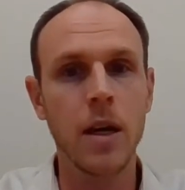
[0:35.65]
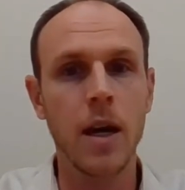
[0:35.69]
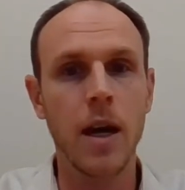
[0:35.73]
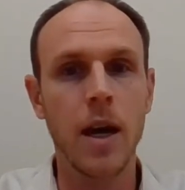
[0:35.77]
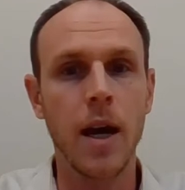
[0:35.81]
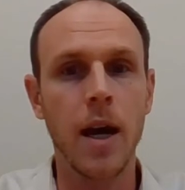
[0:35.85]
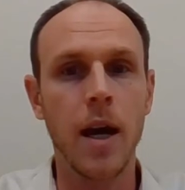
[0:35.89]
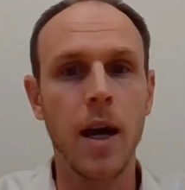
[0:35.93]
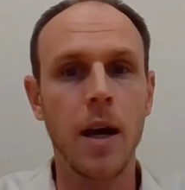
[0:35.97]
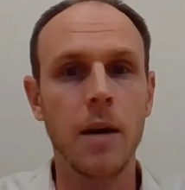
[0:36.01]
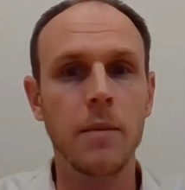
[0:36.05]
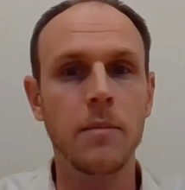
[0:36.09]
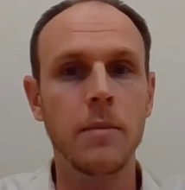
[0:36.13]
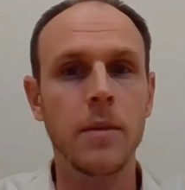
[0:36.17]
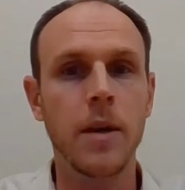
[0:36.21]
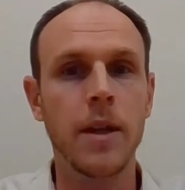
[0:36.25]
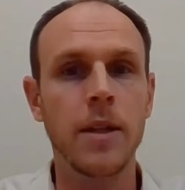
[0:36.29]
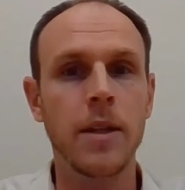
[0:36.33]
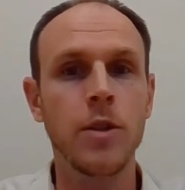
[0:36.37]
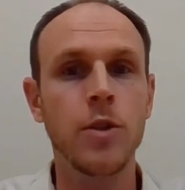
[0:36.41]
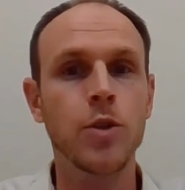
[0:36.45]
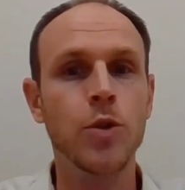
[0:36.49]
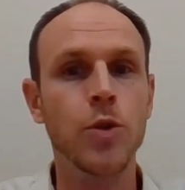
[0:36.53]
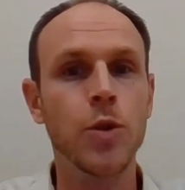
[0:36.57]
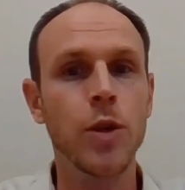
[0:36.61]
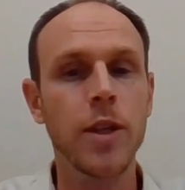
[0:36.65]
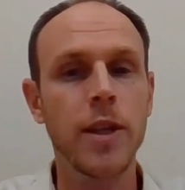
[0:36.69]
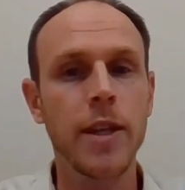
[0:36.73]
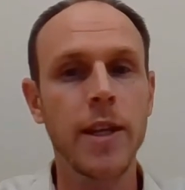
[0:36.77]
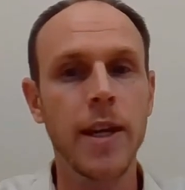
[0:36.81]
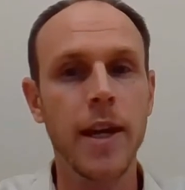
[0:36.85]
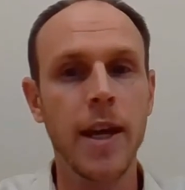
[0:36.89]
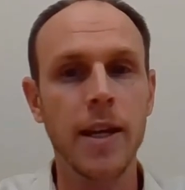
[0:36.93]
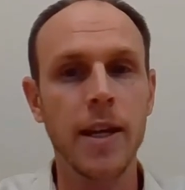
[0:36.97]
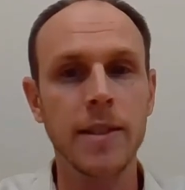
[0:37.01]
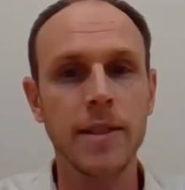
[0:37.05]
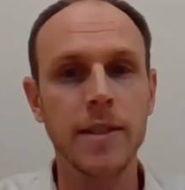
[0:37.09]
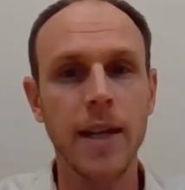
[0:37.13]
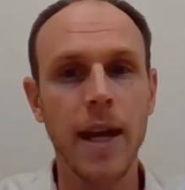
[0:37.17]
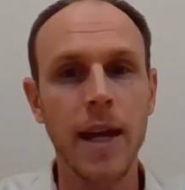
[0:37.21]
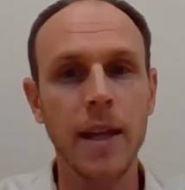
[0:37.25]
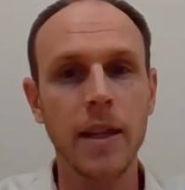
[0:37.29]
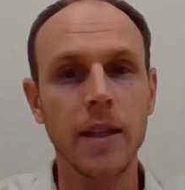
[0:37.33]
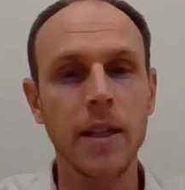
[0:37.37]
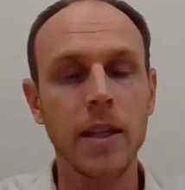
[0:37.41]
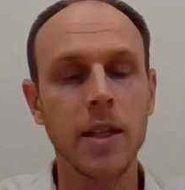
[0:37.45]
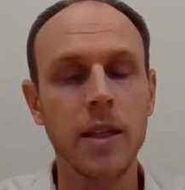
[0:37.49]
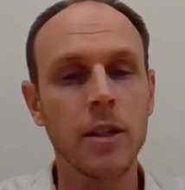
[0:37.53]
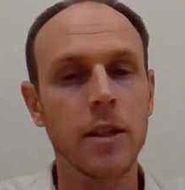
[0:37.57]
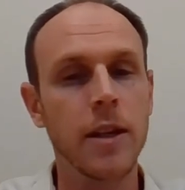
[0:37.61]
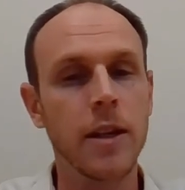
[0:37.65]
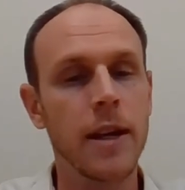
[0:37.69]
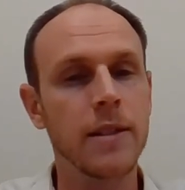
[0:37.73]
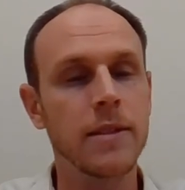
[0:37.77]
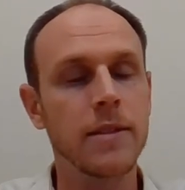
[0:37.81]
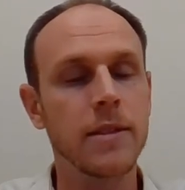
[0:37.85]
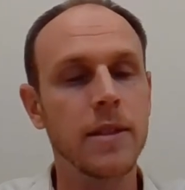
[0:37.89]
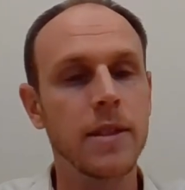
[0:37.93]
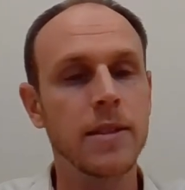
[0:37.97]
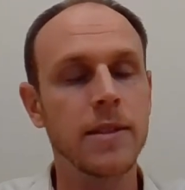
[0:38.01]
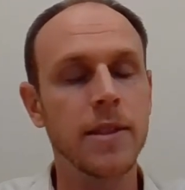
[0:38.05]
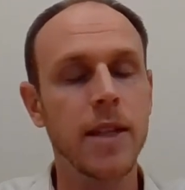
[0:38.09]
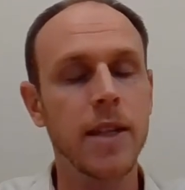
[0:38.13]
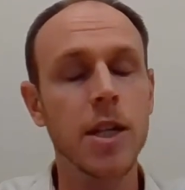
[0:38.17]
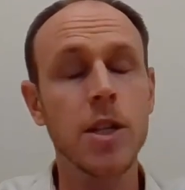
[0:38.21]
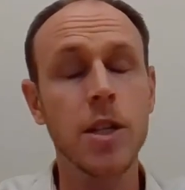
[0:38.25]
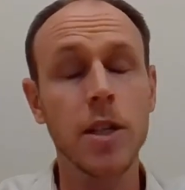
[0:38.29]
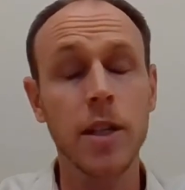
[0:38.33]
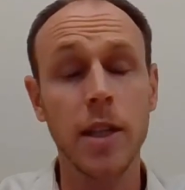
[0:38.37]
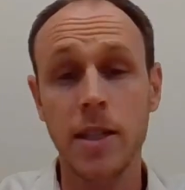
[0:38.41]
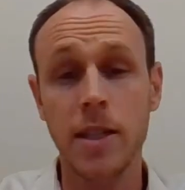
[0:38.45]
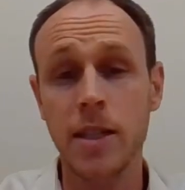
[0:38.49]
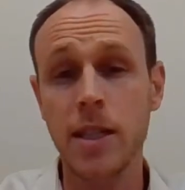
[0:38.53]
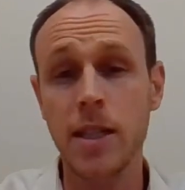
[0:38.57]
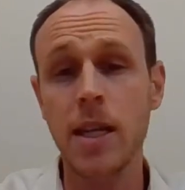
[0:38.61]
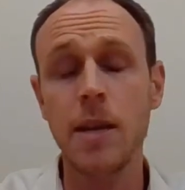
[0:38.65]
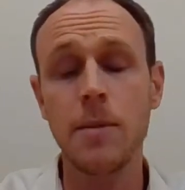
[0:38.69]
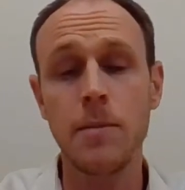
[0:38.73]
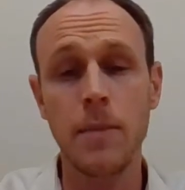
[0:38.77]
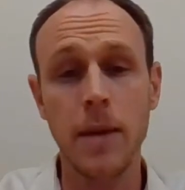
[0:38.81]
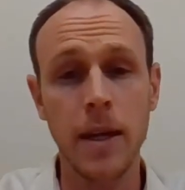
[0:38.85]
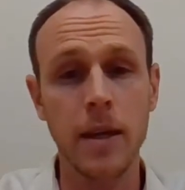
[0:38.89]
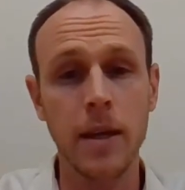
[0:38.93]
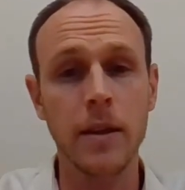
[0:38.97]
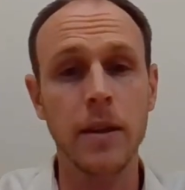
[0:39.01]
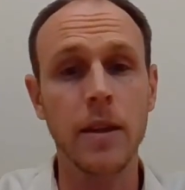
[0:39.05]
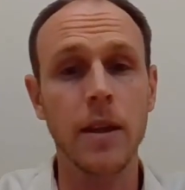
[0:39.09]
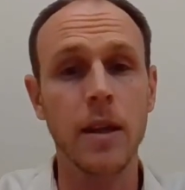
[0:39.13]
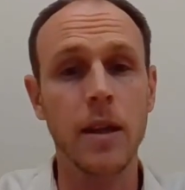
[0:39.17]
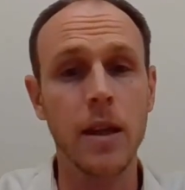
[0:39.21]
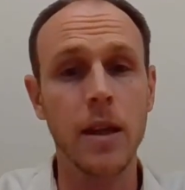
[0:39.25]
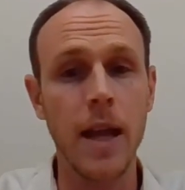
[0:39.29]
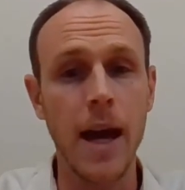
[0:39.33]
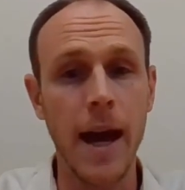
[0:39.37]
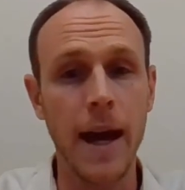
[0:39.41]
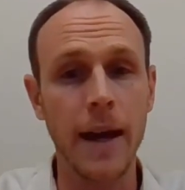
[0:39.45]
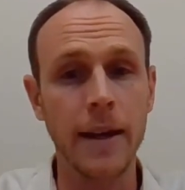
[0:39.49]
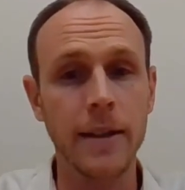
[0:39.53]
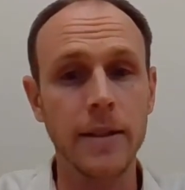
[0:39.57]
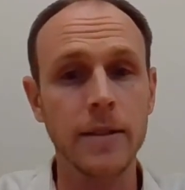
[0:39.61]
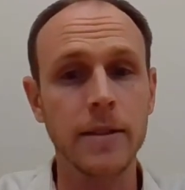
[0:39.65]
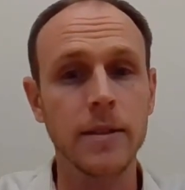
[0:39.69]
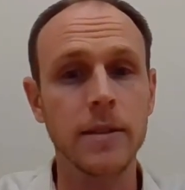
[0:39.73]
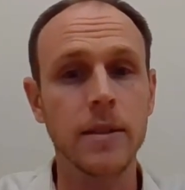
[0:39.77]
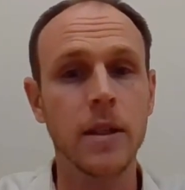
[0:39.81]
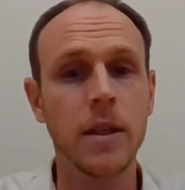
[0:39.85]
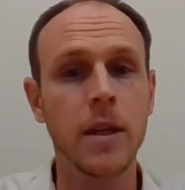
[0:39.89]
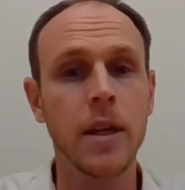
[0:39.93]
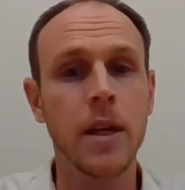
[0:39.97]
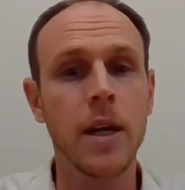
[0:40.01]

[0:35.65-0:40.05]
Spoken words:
and you treat the SI leader as essentially a teammate in the class.